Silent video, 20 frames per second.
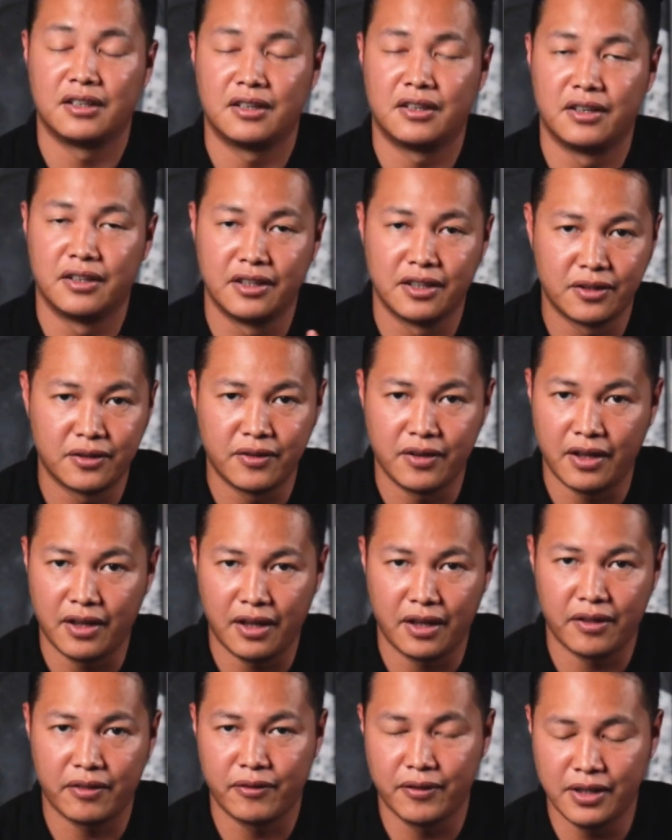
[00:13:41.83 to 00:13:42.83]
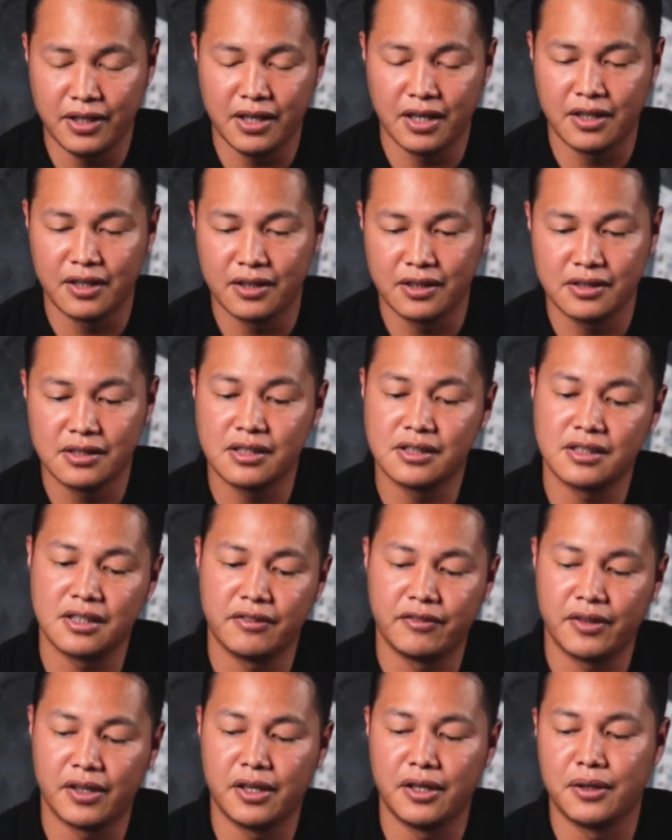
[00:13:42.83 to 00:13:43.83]
on the 360
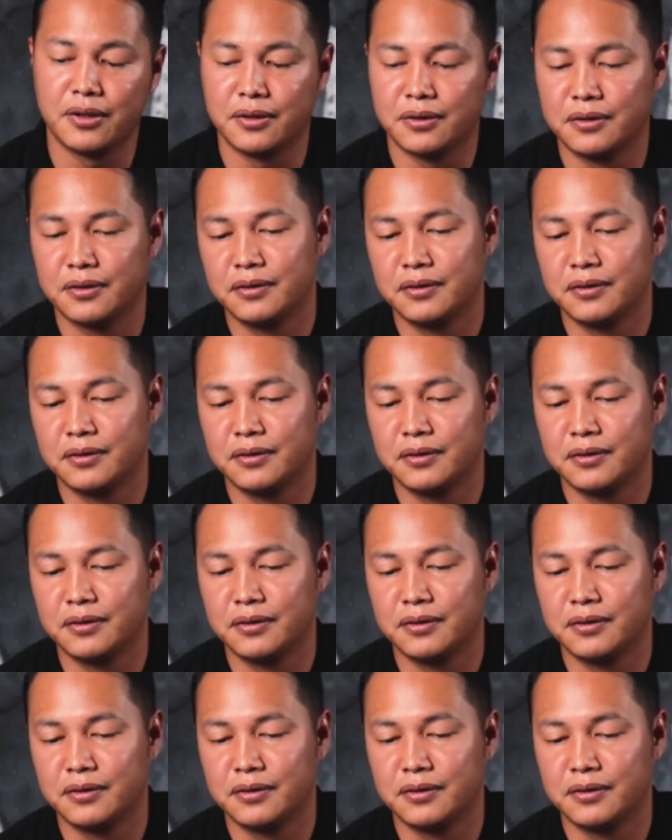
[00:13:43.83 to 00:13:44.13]
video.